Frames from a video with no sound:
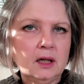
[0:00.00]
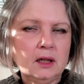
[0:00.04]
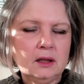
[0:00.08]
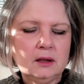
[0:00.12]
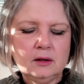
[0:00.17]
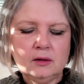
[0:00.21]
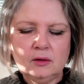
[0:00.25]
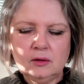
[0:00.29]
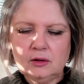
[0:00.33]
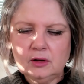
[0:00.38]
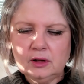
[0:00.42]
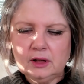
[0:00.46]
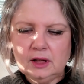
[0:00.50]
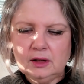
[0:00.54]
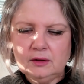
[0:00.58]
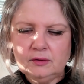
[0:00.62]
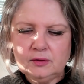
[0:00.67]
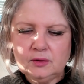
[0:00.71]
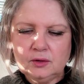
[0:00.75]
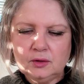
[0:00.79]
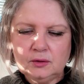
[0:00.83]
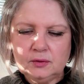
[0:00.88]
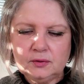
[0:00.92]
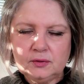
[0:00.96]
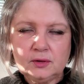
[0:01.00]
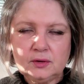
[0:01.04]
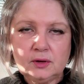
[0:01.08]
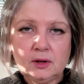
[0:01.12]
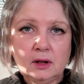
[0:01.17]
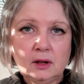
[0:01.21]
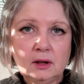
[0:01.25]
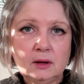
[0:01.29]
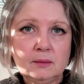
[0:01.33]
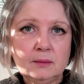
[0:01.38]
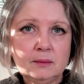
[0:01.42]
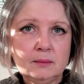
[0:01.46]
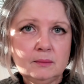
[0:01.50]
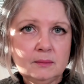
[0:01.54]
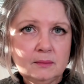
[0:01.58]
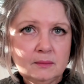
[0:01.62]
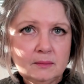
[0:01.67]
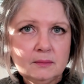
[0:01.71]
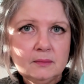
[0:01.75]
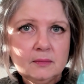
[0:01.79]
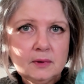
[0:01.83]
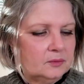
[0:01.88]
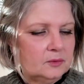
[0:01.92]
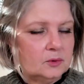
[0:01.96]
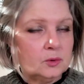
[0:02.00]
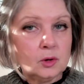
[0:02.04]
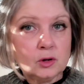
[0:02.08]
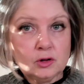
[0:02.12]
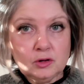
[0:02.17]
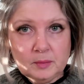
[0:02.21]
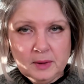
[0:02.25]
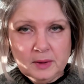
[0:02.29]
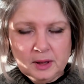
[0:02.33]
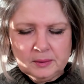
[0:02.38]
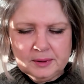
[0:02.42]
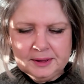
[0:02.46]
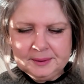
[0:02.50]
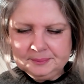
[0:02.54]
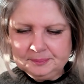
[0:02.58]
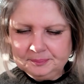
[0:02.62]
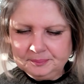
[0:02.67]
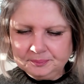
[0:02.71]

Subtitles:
and the gift from Rosemary.